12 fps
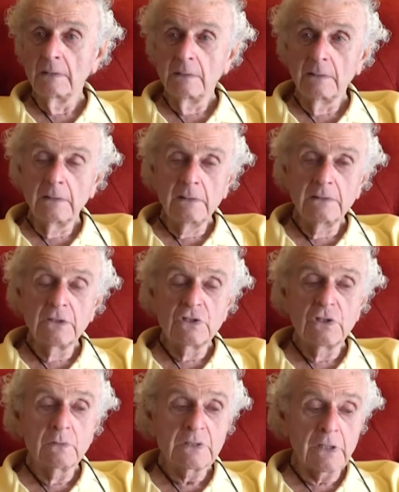Mm-hmm. To
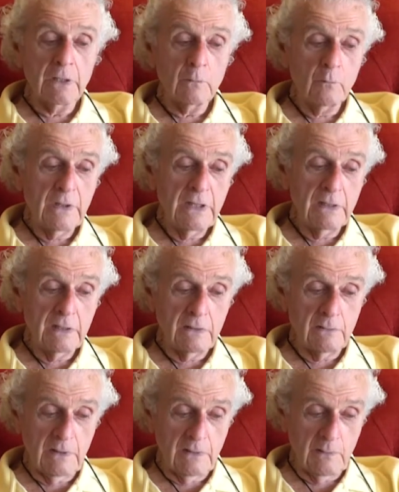choose her, we
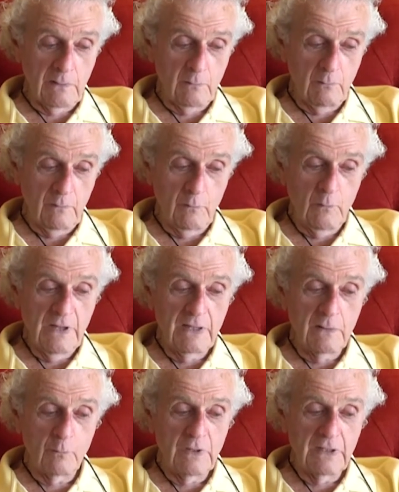
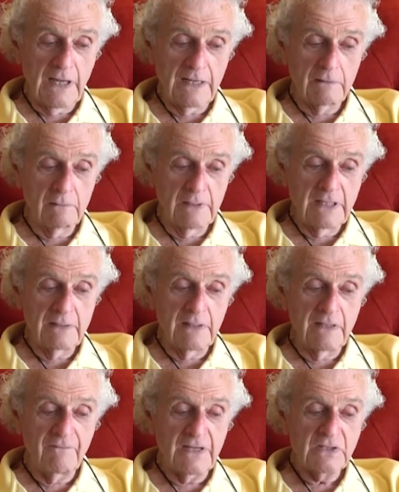not only
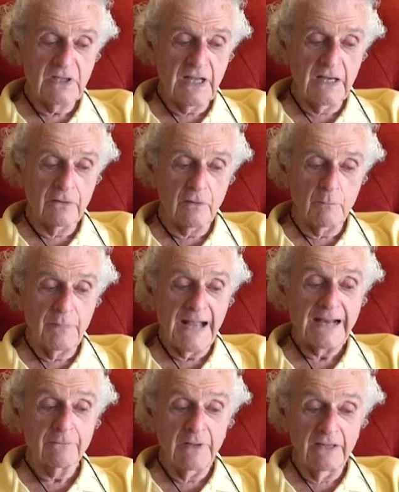investigated her
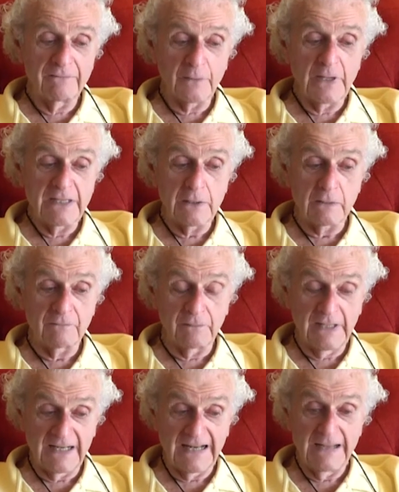background very
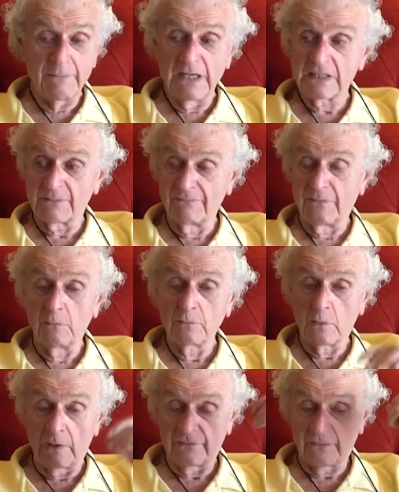carefully, and I made some phone
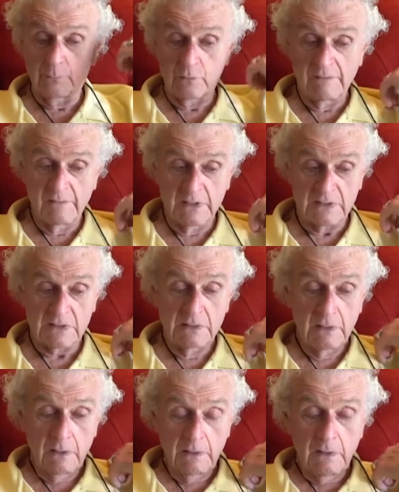calls to previous
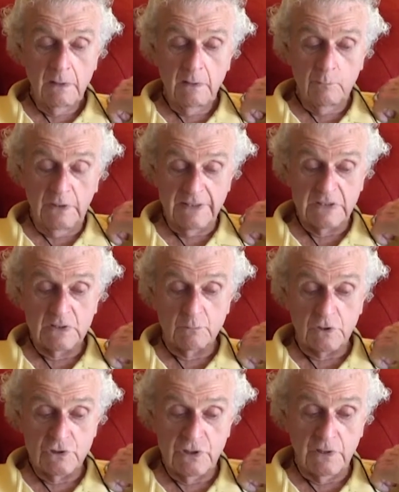places
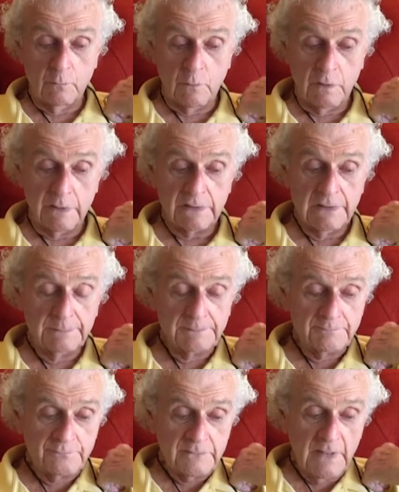where she had worked,
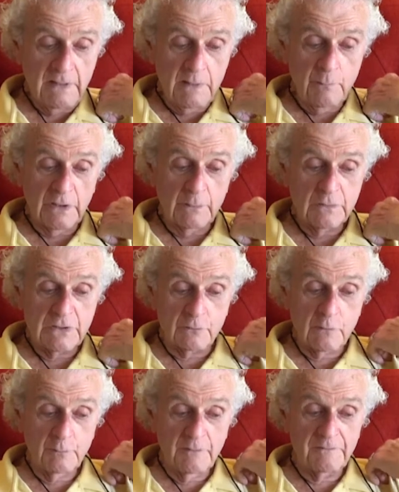but there was a
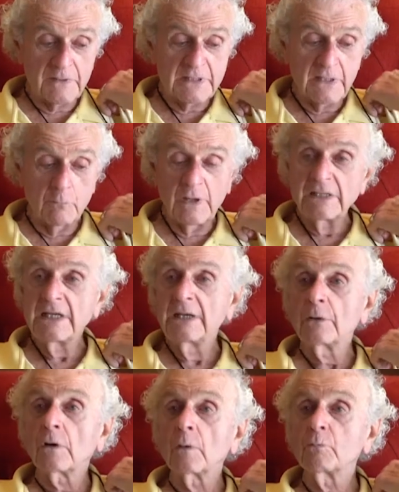group of us that went to
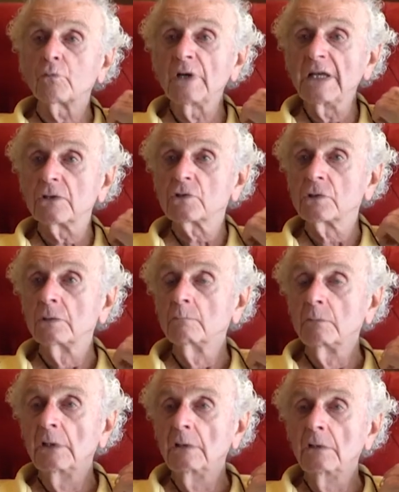hear her preach.
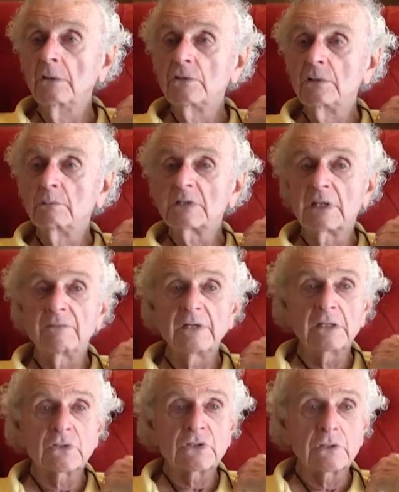She was
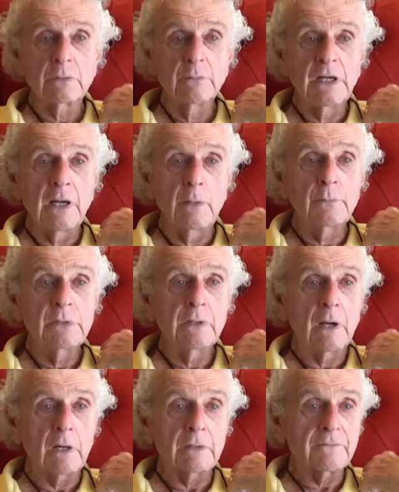giving a sermon up in
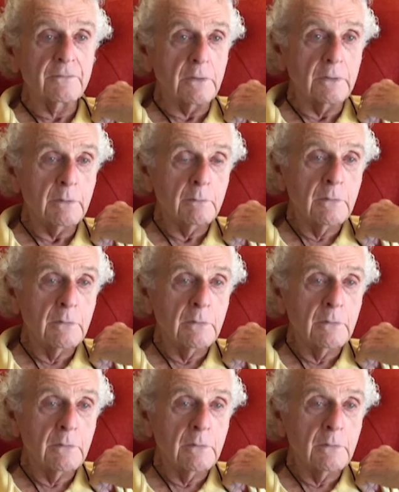Hartford.